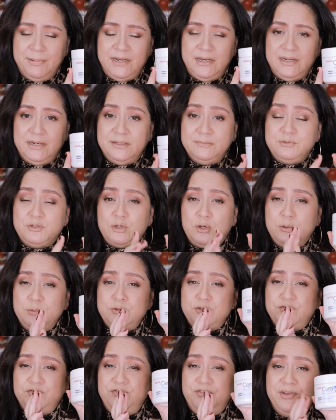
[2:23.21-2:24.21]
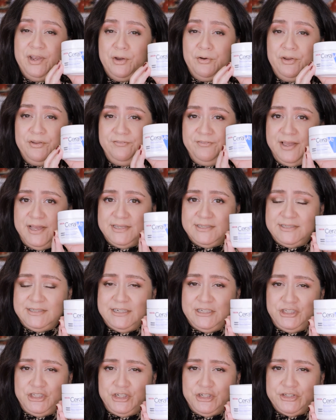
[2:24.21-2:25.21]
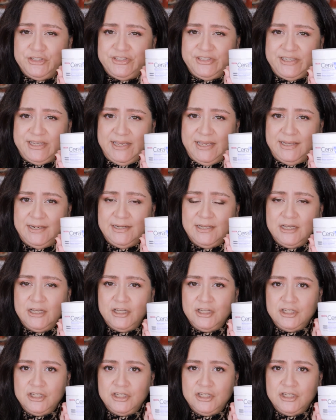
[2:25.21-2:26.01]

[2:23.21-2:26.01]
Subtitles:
but it absorbs very fast into your skin.